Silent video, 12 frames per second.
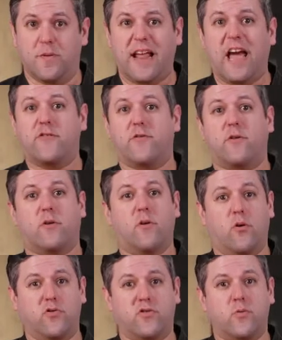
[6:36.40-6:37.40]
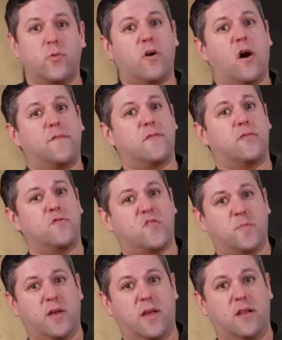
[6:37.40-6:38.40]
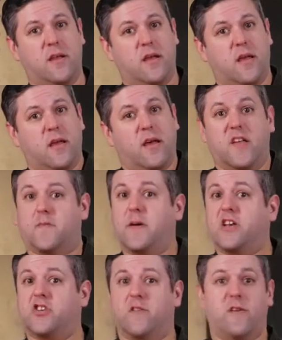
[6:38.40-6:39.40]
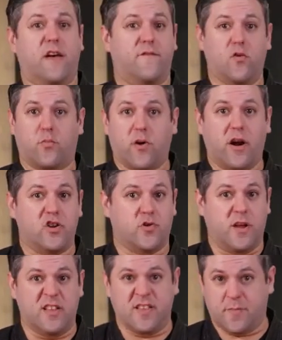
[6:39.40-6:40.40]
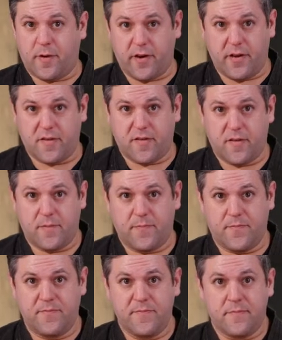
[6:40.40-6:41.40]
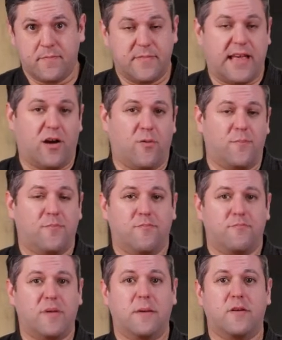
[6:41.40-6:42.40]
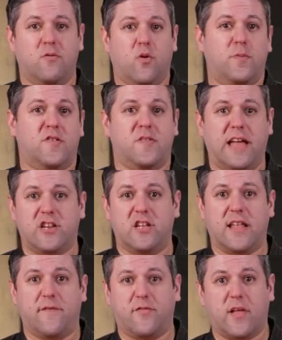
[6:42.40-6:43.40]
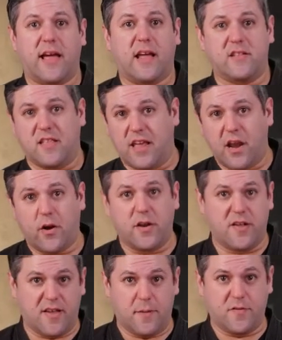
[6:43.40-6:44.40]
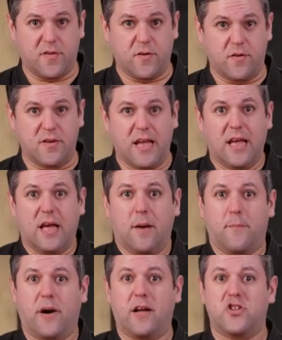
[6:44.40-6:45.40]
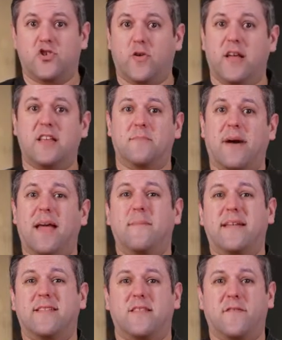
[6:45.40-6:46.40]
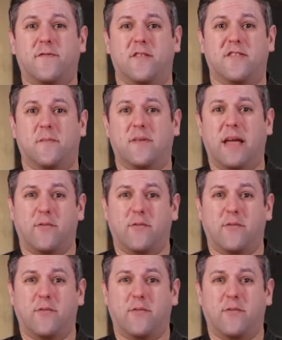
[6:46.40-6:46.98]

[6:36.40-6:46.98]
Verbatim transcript: but as we grow older, we often lose speed especially if you have no prior training experience. Now, maybe you won't be snatching that fly out of the air anytime soon, but training might make the difference in being